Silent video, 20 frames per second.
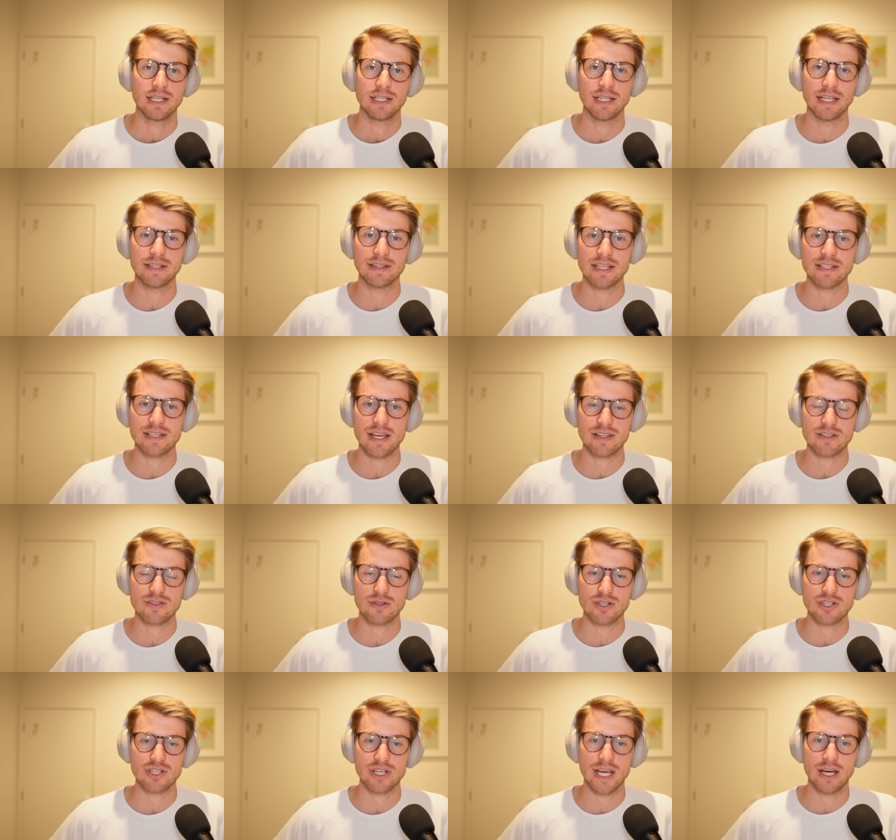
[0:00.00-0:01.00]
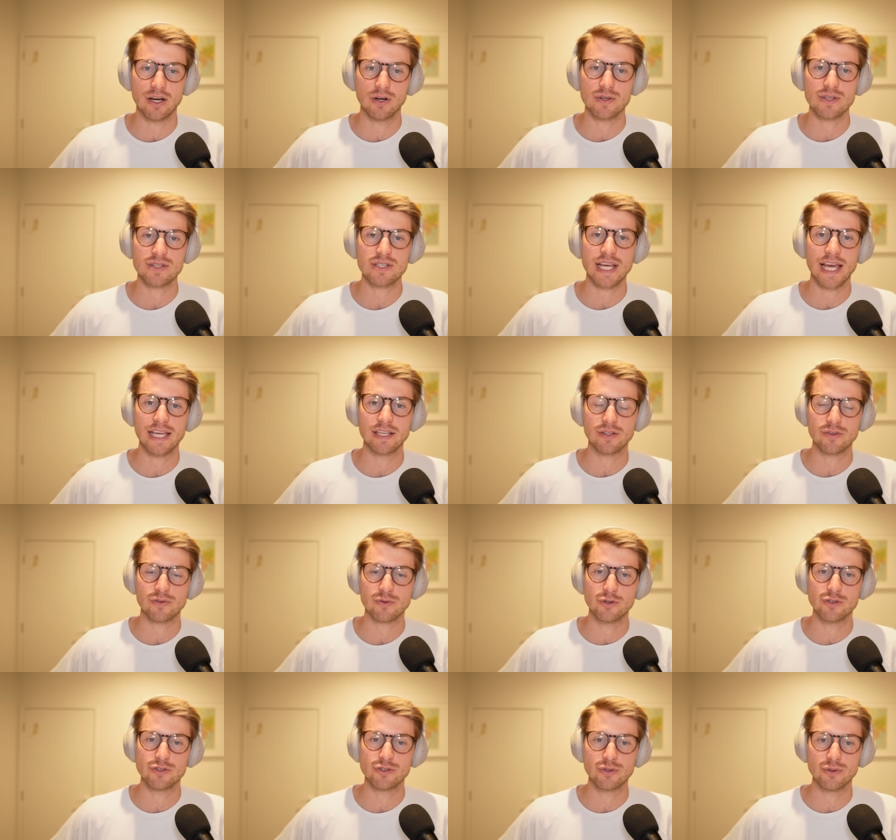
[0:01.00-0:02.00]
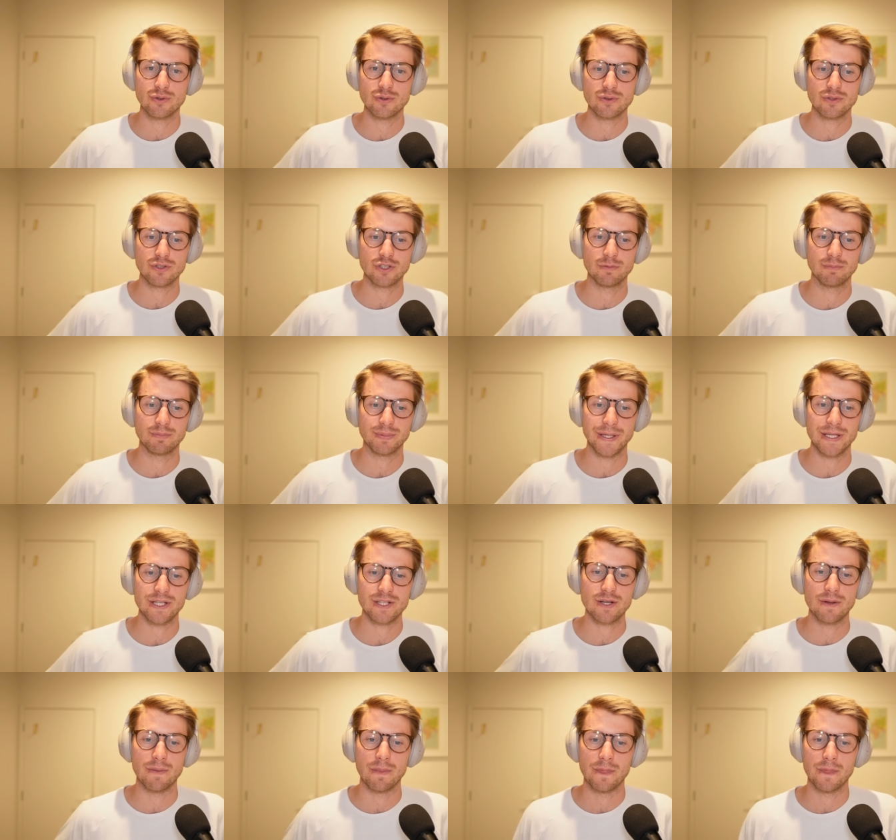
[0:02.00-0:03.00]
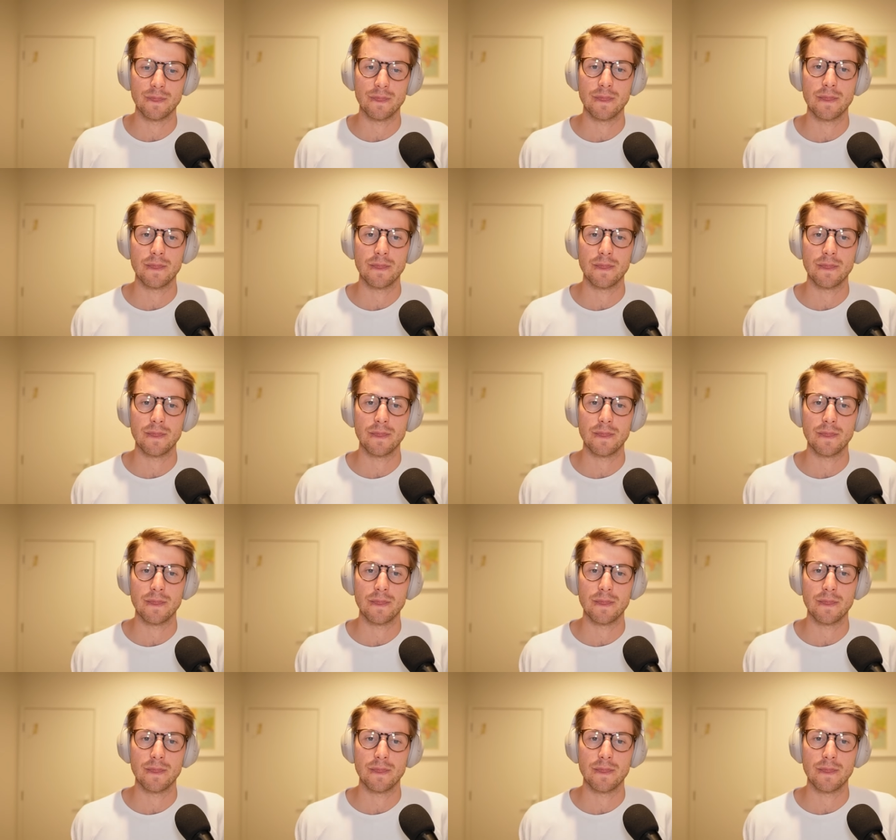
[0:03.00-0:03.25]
let these other sort of shareholders take it through to completion.